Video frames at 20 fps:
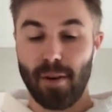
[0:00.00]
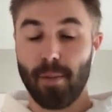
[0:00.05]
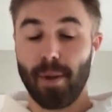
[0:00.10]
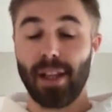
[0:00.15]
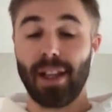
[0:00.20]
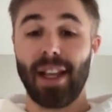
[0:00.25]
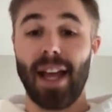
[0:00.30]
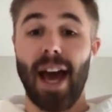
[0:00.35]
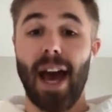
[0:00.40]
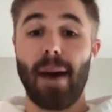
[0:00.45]

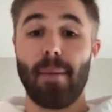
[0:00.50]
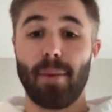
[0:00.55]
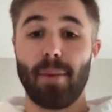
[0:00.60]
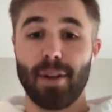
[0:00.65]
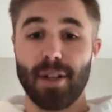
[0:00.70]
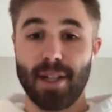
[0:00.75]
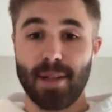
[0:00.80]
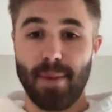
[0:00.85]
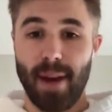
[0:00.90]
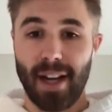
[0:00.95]
lab
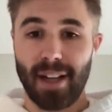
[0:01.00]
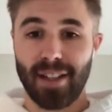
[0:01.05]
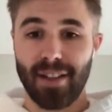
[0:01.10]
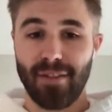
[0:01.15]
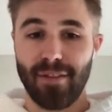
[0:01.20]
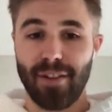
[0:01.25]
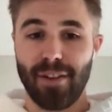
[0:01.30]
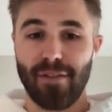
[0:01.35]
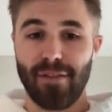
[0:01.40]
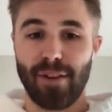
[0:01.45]

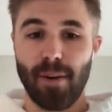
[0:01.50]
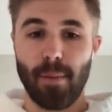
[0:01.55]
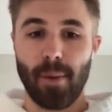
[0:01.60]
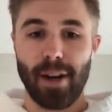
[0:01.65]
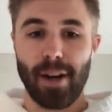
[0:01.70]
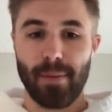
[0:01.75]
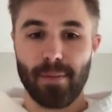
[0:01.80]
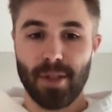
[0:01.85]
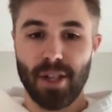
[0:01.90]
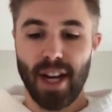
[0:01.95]
perspective and from an
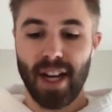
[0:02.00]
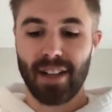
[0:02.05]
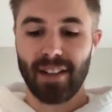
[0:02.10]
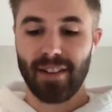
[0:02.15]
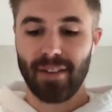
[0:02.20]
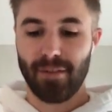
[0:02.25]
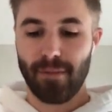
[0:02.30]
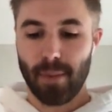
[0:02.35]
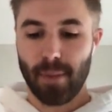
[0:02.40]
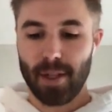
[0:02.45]

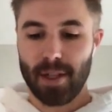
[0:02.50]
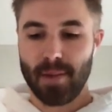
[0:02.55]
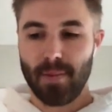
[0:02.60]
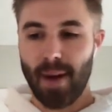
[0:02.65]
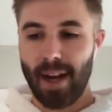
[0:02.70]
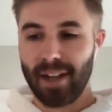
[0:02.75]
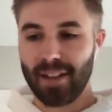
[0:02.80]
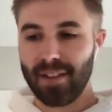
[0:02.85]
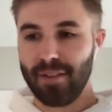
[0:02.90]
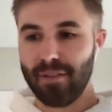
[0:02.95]
objective
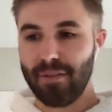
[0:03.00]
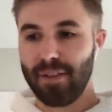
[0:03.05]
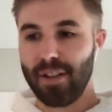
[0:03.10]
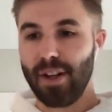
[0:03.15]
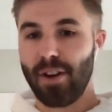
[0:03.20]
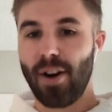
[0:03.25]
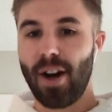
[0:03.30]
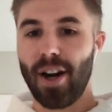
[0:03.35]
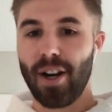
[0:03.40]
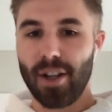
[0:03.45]
perspective.
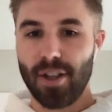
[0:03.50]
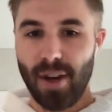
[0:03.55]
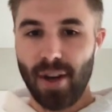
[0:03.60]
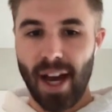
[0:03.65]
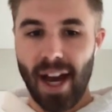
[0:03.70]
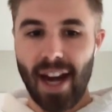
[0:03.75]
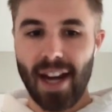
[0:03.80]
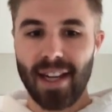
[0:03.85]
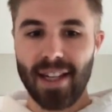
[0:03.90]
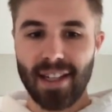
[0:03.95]
Are you
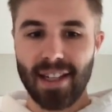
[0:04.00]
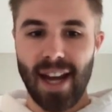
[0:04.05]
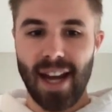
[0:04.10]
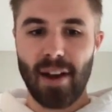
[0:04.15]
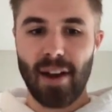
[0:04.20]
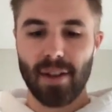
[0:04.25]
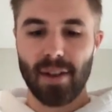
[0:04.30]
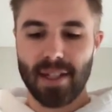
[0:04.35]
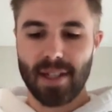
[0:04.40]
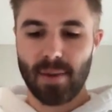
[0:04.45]
heading
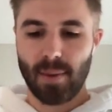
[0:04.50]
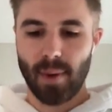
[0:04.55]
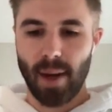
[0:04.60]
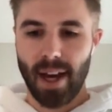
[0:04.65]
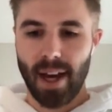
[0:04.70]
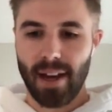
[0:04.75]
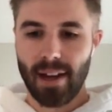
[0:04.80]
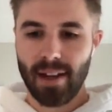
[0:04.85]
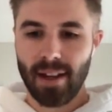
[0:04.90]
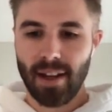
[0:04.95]
down this
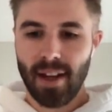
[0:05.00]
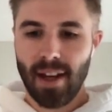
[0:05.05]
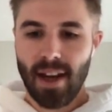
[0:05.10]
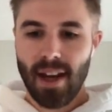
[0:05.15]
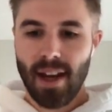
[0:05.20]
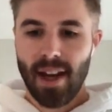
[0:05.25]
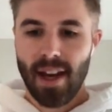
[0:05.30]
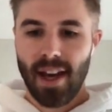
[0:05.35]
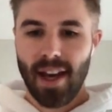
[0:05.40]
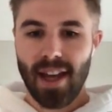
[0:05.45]
way?
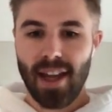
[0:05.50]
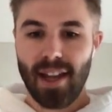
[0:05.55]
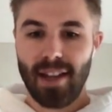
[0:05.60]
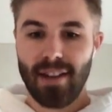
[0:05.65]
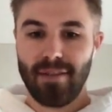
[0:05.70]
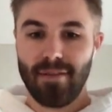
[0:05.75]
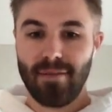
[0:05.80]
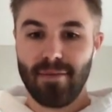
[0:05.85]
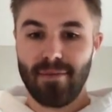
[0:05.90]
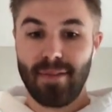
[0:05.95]

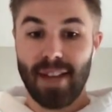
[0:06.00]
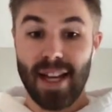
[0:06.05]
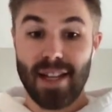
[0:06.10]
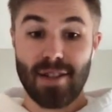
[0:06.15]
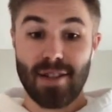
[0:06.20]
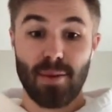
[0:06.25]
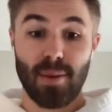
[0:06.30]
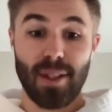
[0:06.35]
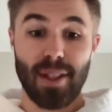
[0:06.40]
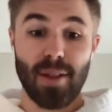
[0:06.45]
And
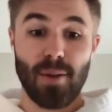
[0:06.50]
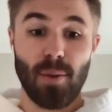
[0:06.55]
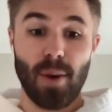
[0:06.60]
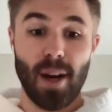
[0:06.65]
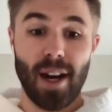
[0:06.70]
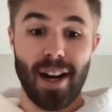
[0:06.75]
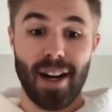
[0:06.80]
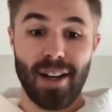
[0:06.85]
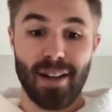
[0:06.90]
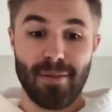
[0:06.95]
that's really
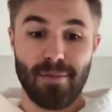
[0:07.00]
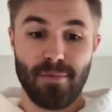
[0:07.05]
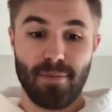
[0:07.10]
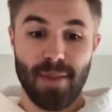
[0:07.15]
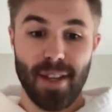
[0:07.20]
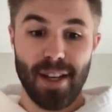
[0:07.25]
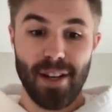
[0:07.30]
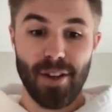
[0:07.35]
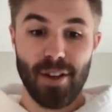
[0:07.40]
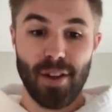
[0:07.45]
where
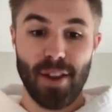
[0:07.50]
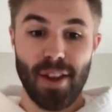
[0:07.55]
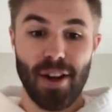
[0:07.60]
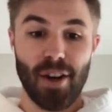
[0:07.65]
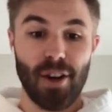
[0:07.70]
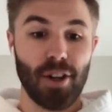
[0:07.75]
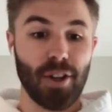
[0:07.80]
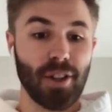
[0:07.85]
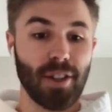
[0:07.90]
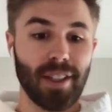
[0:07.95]
the
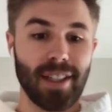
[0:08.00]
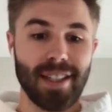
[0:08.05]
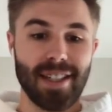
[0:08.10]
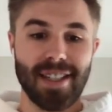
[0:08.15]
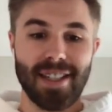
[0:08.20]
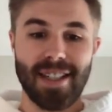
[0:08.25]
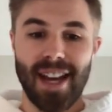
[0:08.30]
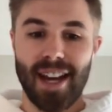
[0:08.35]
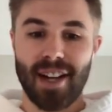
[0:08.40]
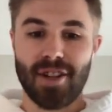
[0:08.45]
early
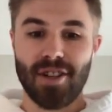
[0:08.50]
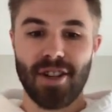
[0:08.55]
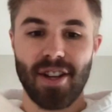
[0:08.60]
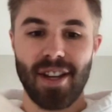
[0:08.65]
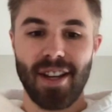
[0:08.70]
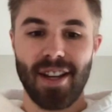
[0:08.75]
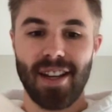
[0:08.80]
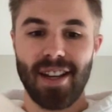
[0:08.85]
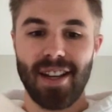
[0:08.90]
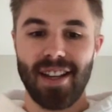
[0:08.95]

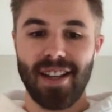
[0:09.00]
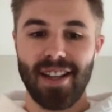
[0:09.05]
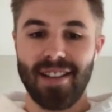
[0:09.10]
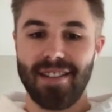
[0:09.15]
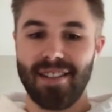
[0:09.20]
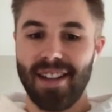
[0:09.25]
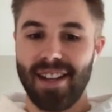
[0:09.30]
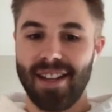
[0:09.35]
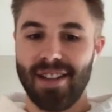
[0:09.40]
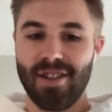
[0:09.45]

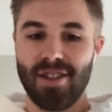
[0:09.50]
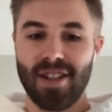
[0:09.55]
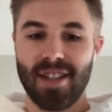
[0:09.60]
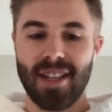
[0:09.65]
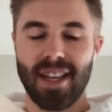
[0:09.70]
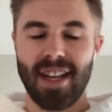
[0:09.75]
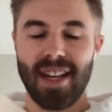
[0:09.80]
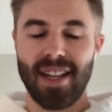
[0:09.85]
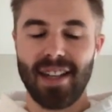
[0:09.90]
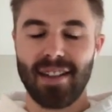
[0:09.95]
detection and
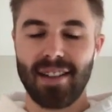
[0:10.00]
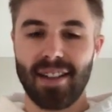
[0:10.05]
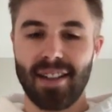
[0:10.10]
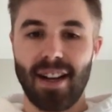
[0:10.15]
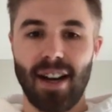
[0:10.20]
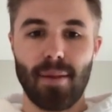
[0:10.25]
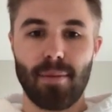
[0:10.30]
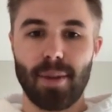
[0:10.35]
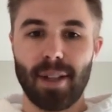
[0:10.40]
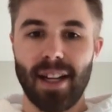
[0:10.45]
just getting
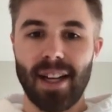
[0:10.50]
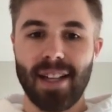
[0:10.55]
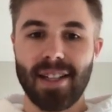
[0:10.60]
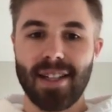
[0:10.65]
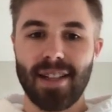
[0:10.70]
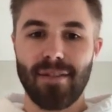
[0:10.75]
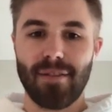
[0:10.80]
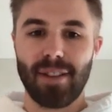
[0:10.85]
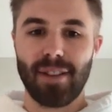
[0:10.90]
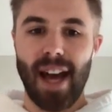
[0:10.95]

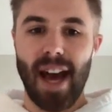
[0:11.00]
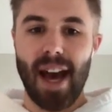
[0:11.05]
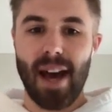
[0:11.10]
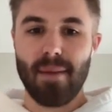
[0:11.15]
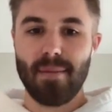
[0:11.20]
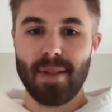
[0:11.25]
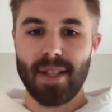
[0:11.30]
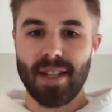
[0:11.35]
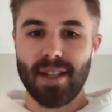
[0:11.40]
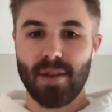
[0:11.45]
comprehensive
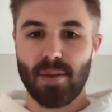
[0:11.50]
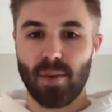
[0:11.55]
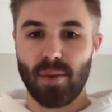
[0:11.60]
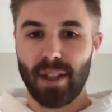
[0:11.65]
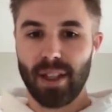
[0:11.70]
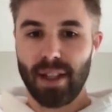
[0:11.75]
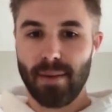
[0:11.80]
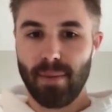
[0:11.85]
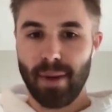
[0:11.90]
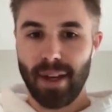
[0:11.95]
labs has
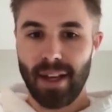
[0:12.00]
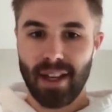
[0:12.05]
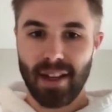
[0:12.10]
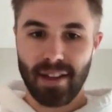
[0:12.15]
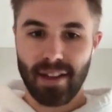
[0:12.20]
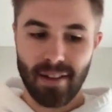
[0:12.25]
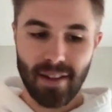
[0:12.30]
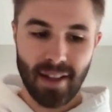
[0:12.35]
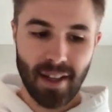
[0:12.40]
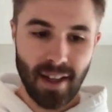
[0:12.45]
really been
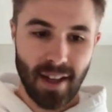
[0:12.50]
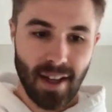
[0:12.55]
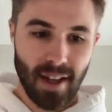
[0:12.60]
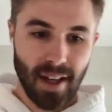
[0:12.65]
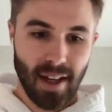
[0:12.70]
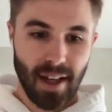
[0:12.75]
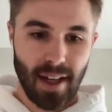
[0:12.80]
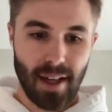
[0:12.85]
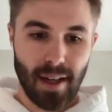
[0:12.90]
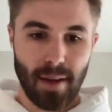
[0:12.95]

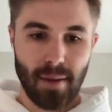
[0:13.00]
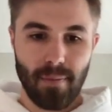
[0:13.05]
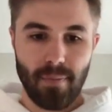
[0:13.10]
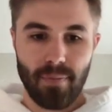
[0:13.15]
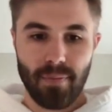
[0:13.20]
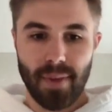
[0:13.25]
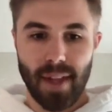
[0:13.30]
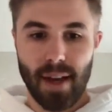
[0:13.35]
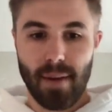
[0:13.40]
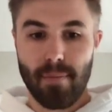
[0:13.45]

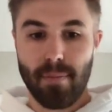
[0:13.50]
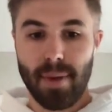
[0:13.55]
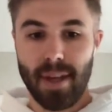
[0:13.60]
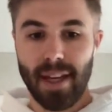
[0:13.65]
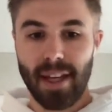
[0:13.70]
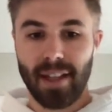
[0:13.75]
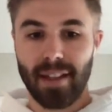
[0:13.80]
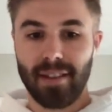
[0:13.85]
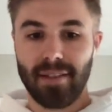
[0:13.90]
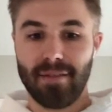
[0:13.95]
a
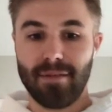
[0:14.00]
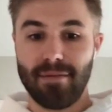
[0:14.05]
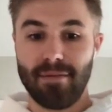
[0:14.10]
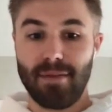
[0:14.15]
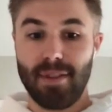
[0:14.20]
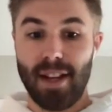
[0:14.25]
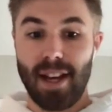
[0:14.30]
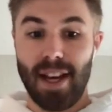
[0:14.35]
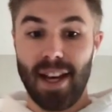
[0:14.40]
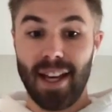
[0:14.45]
big,
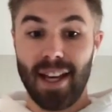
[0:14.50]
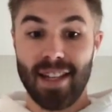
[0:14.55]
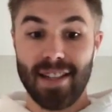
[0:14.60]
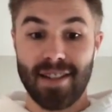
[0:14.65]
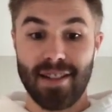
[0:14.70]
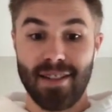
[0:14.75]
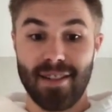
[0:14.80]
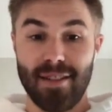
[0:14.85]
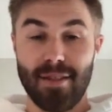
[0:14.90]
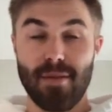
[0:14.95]
I
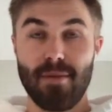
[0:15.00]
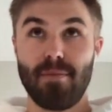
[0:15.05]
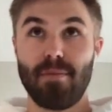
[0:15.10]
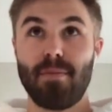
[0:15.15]
guess,